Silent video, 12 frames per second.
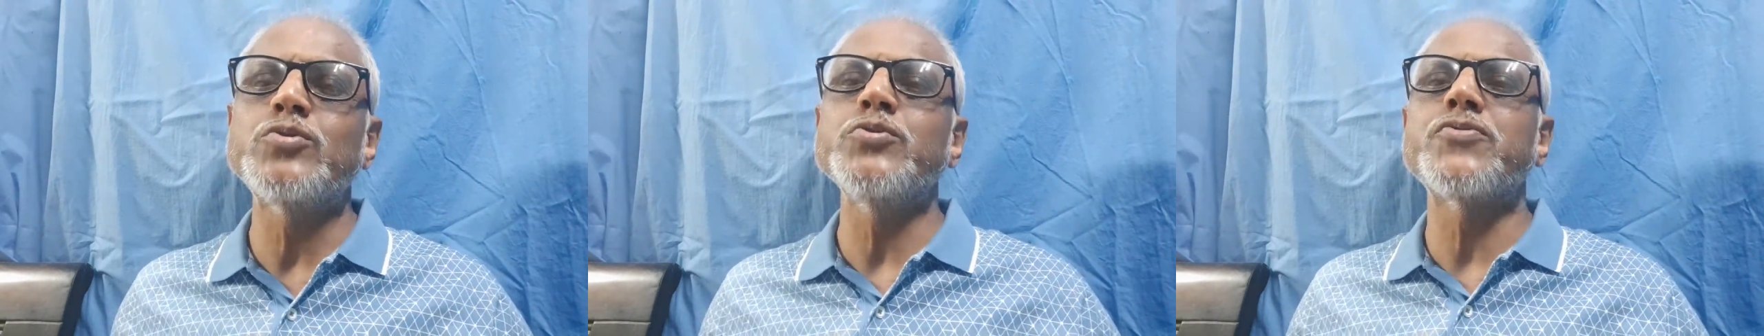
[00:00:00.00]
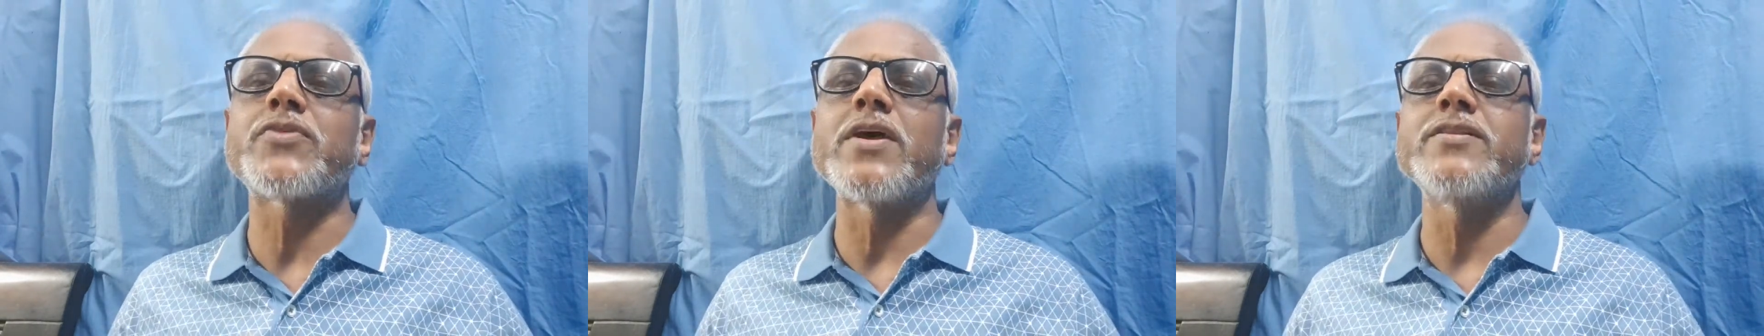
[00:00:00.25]
to
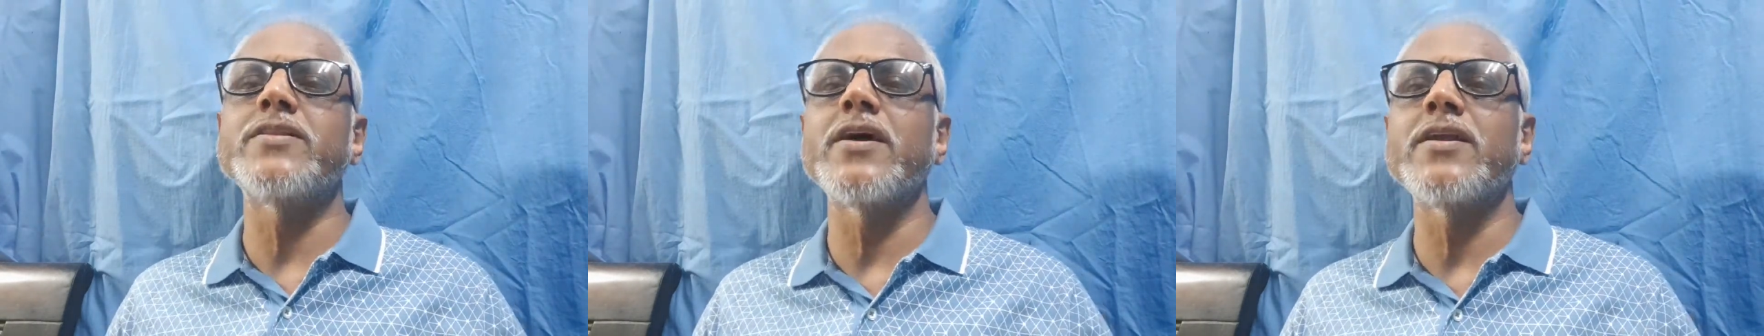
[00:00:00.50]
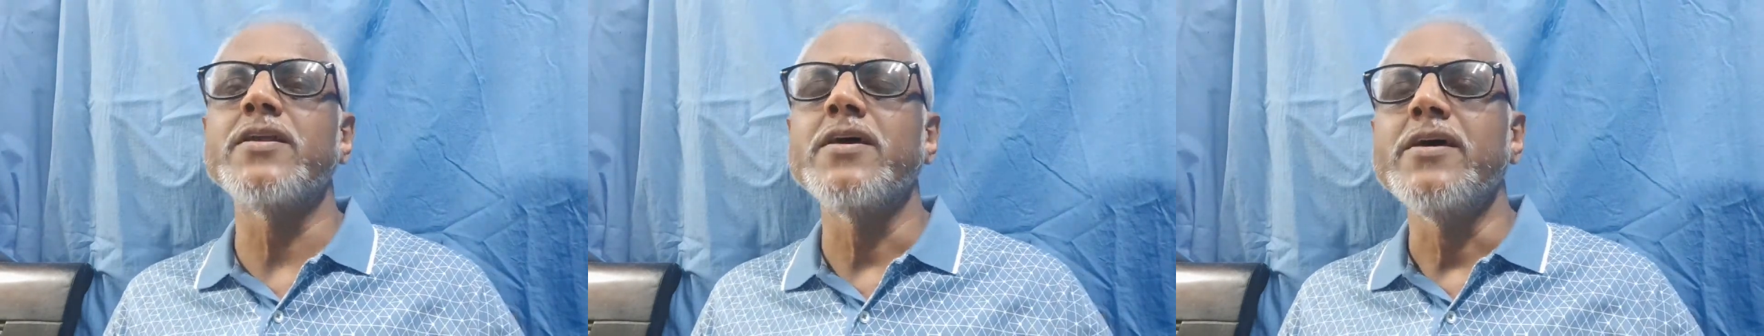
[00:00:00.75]

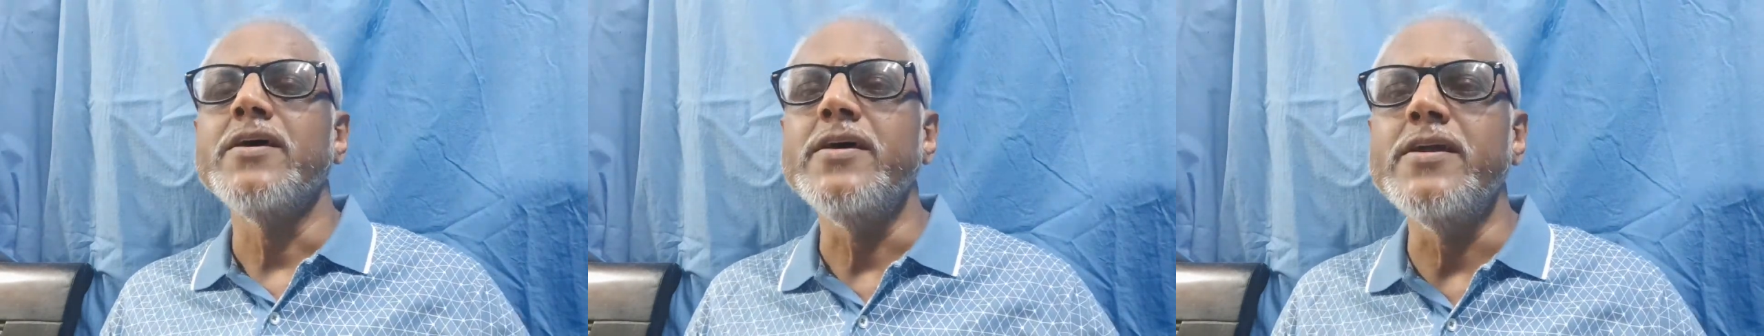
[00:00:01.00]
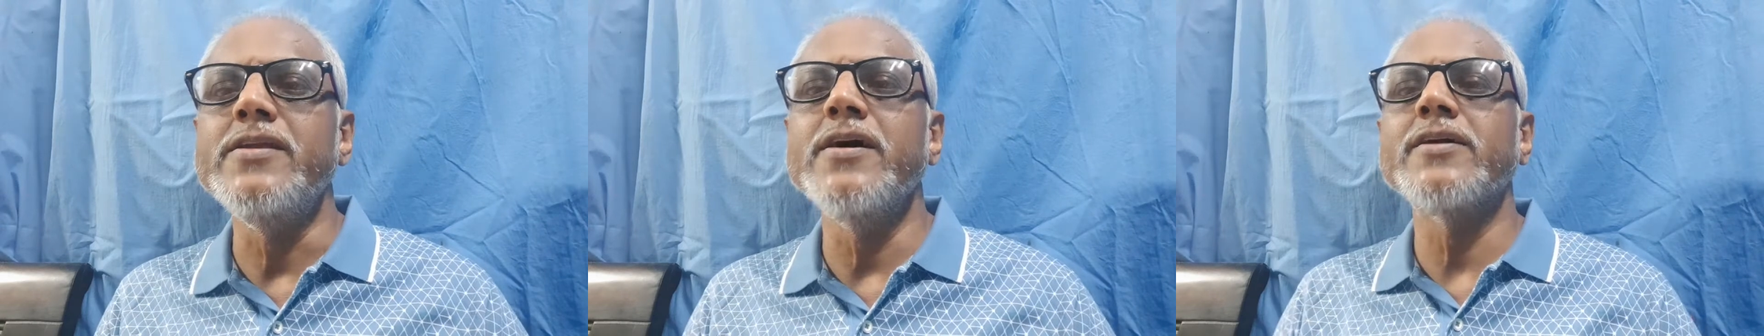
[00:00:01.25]
strengthen
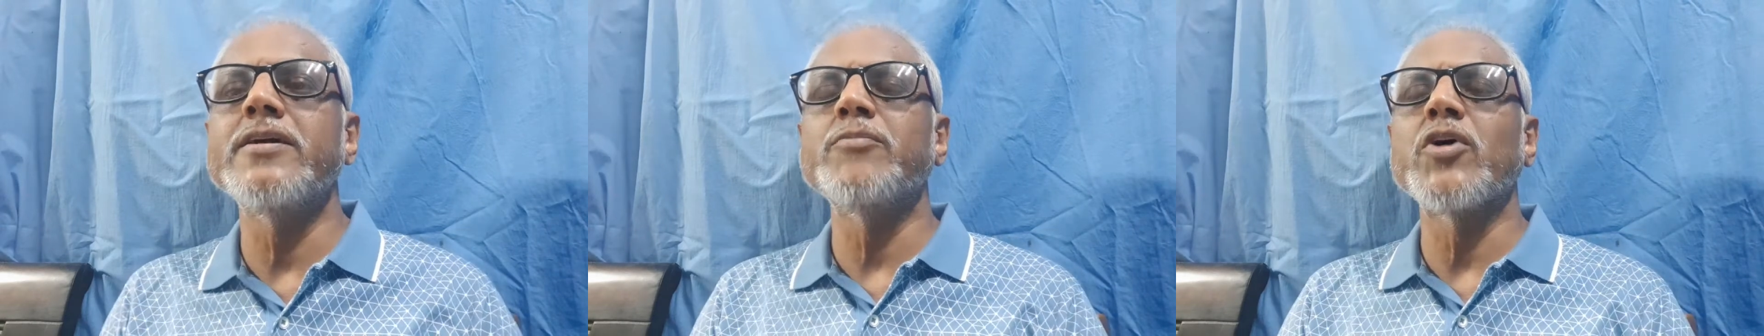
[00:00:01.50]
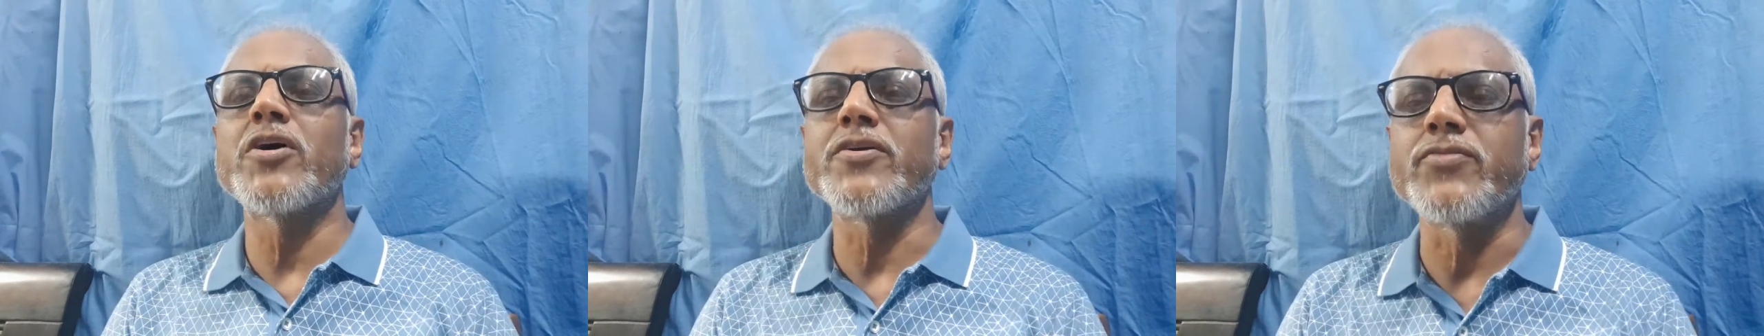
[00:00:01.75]
Indian
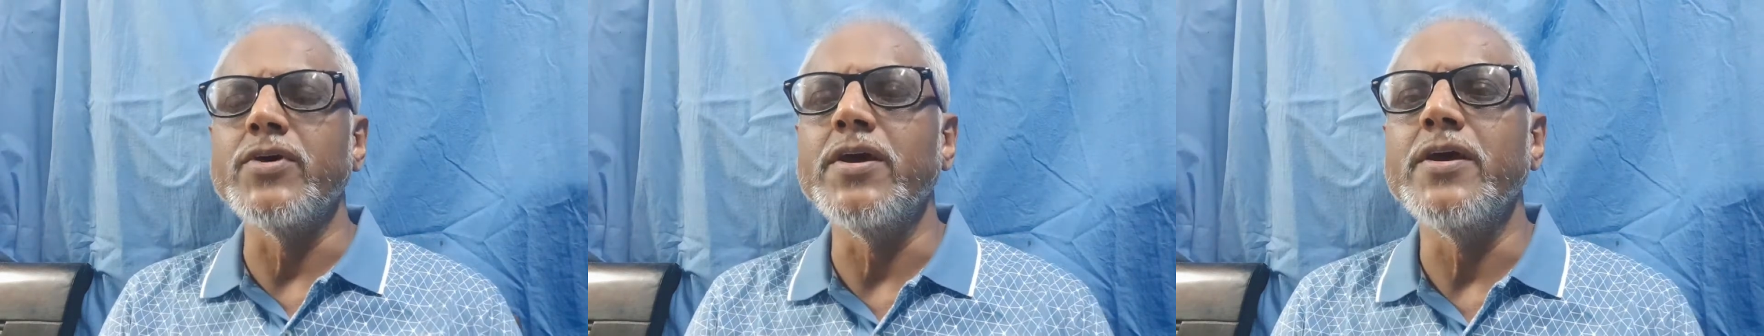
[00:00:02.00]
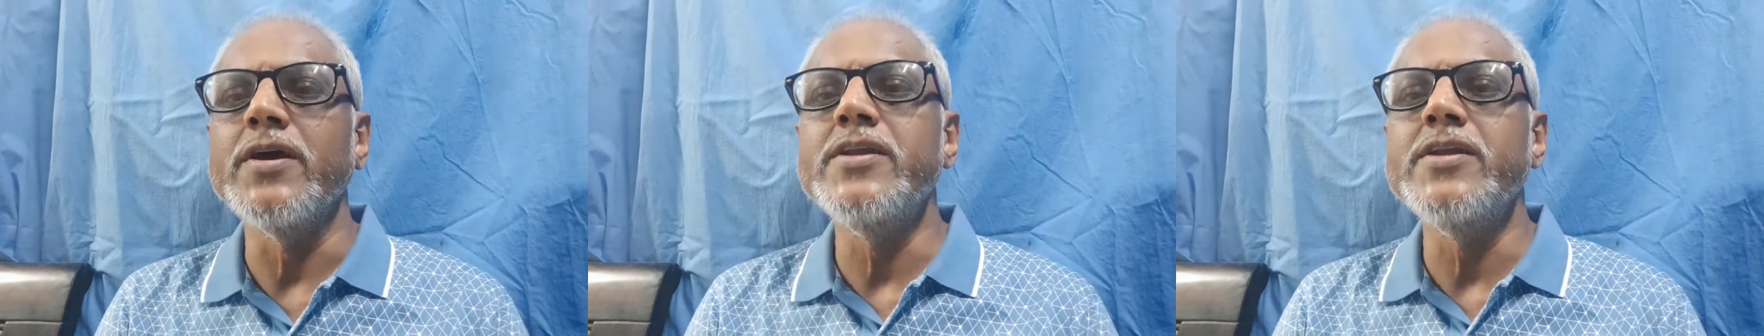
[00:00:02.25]
democracy,